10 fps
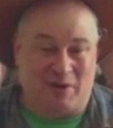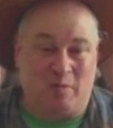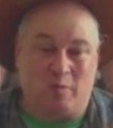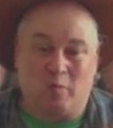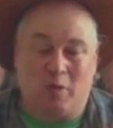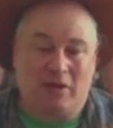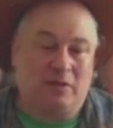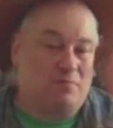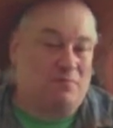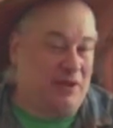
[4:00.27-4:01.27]
about what
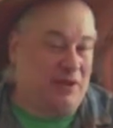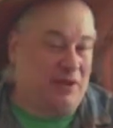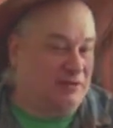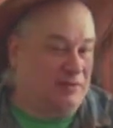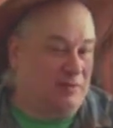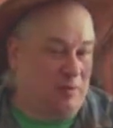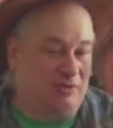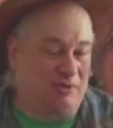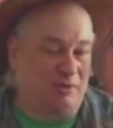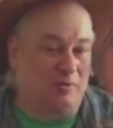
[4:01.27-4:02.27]
it means to be
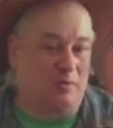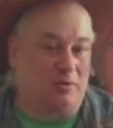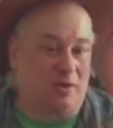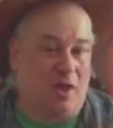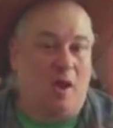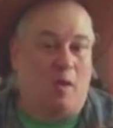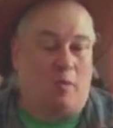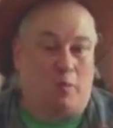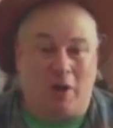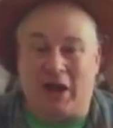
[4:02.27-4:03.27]
old school,
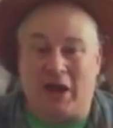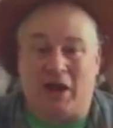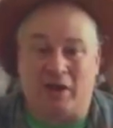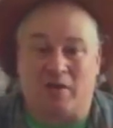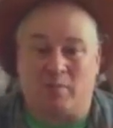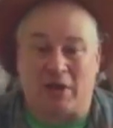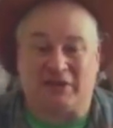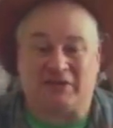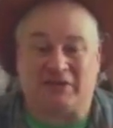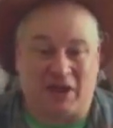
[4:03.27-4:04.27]
why I call
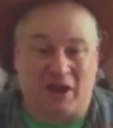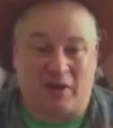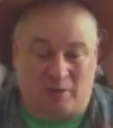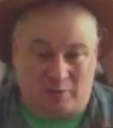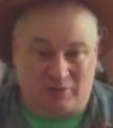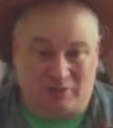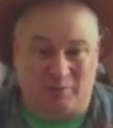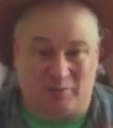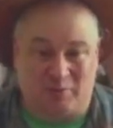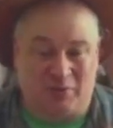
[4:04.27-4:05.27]
my style old
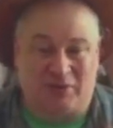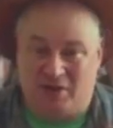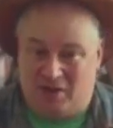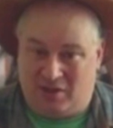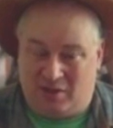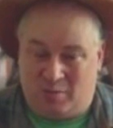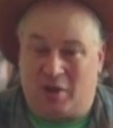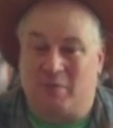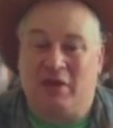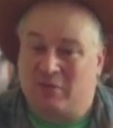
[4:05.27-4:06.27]
school, what
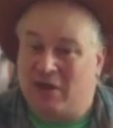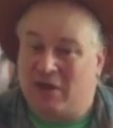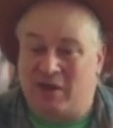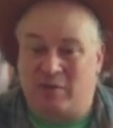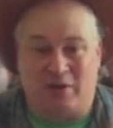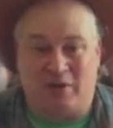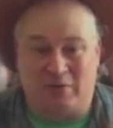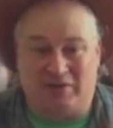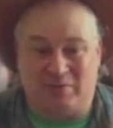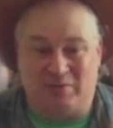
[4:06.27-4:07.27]
I mean by that, and what it
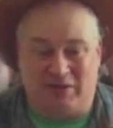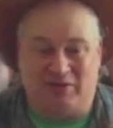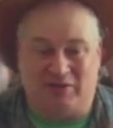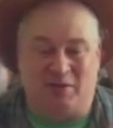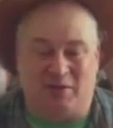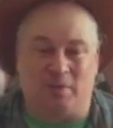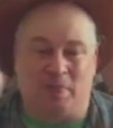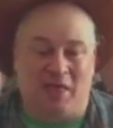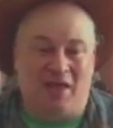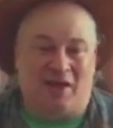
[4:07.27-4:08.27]
means to me. So
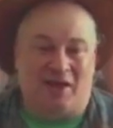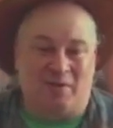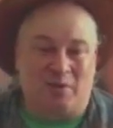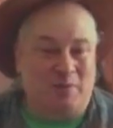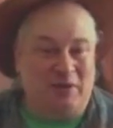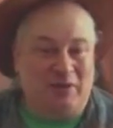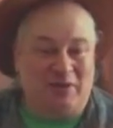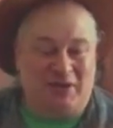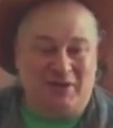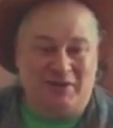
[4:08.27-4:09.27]
we're going to be
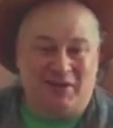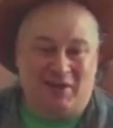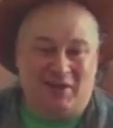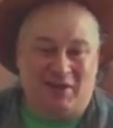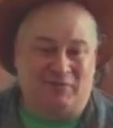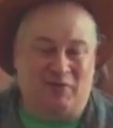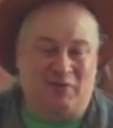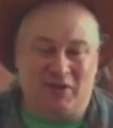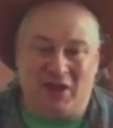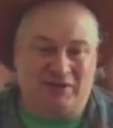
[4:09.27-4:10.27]
looking for
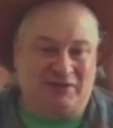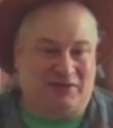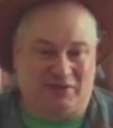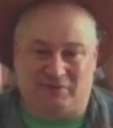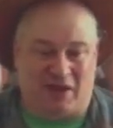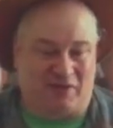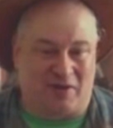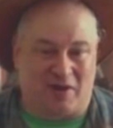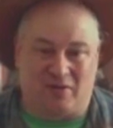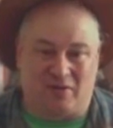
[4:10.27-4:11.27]
the next. I don't know
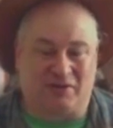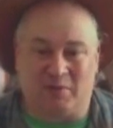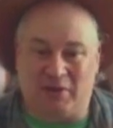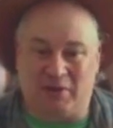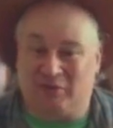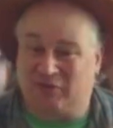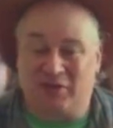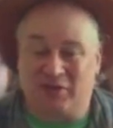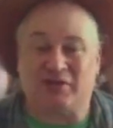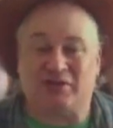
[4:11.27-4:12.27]
how long it's going to be, but for the
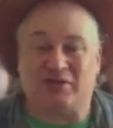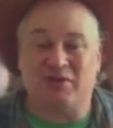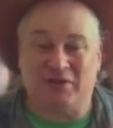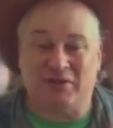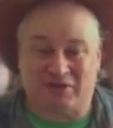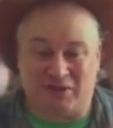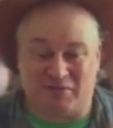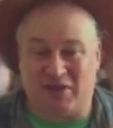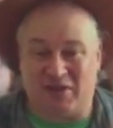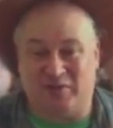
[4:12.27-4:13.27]
next series of
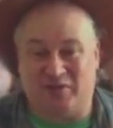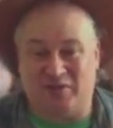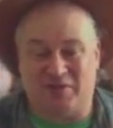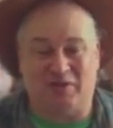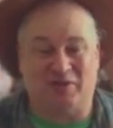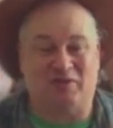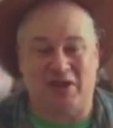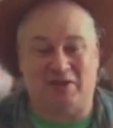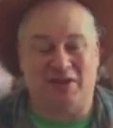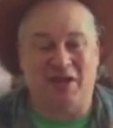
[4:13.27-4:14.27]
videos here on this
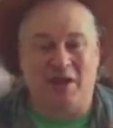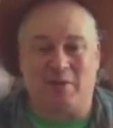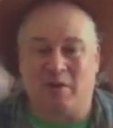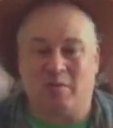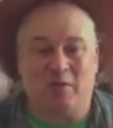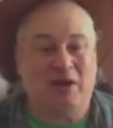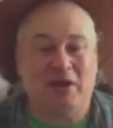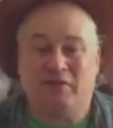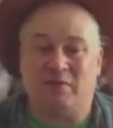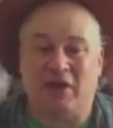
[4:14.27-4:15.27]
channel about what it
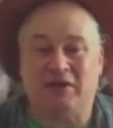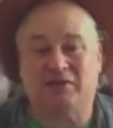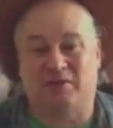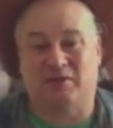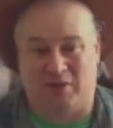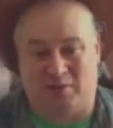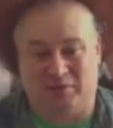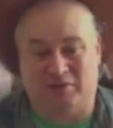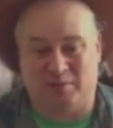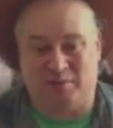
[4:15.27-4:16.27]
even means to be
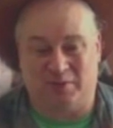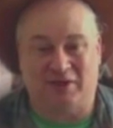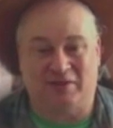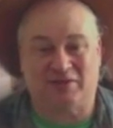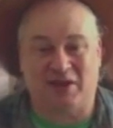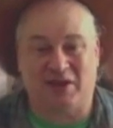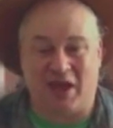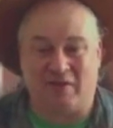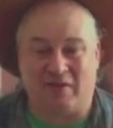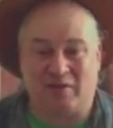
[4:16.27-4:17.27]
old school and just kind of
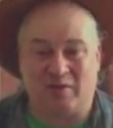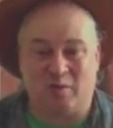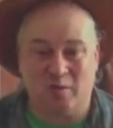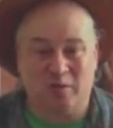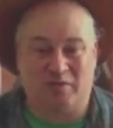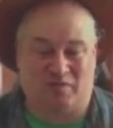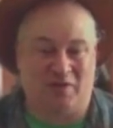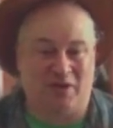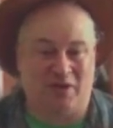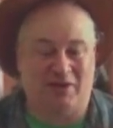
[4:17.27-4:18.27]
have a cool,
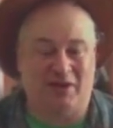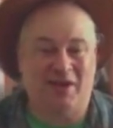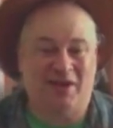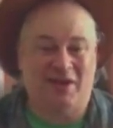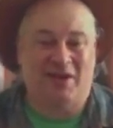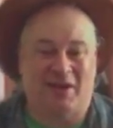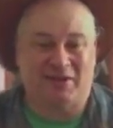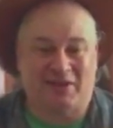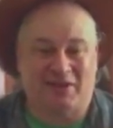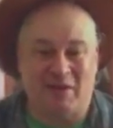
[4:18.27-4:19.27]
fun,
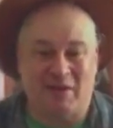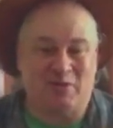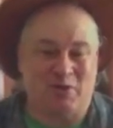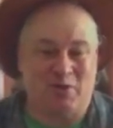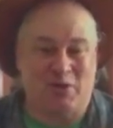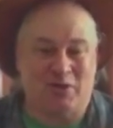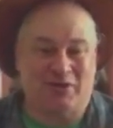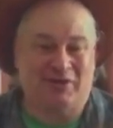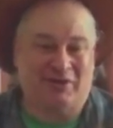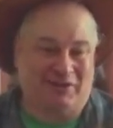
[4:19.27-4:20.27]
gamer nerd
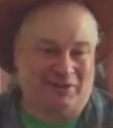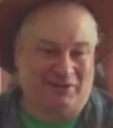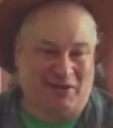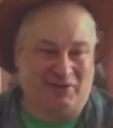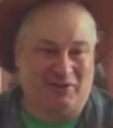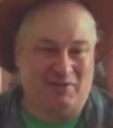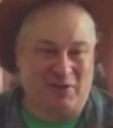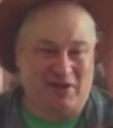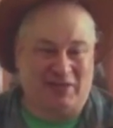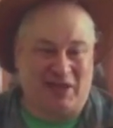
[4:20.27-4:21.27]
discussion
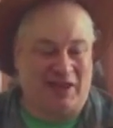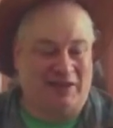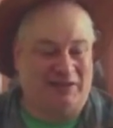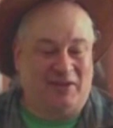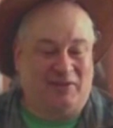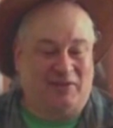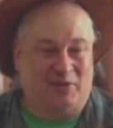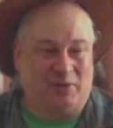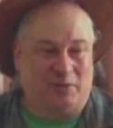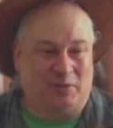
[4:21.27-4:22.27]
about that.
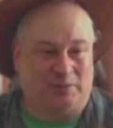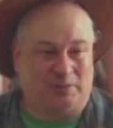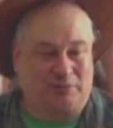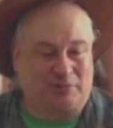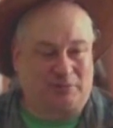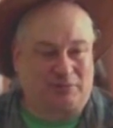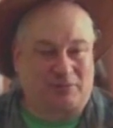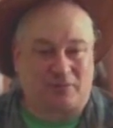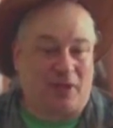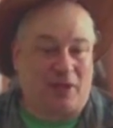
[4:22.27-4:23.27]
So
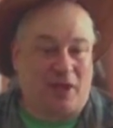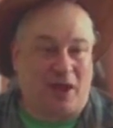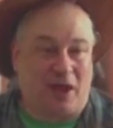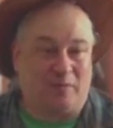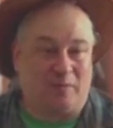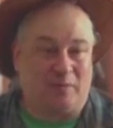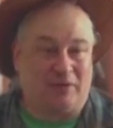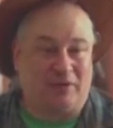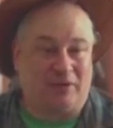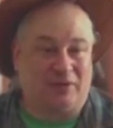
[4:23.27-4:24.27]
I
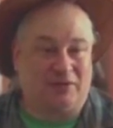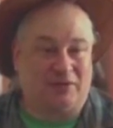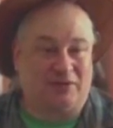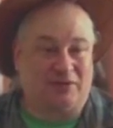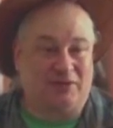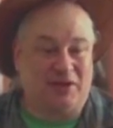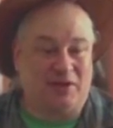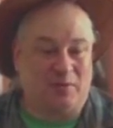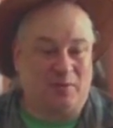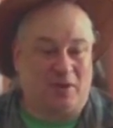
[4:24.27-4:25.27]
will see
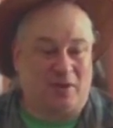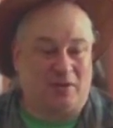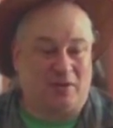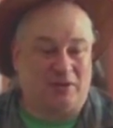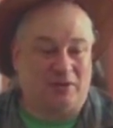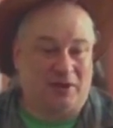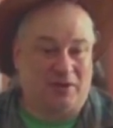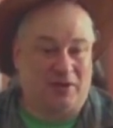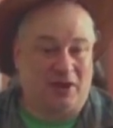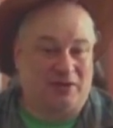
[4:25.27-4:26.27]
you all in
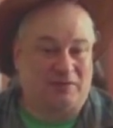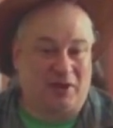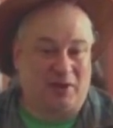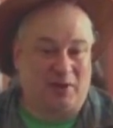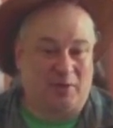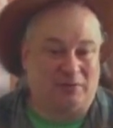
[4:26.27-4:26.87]
the next video.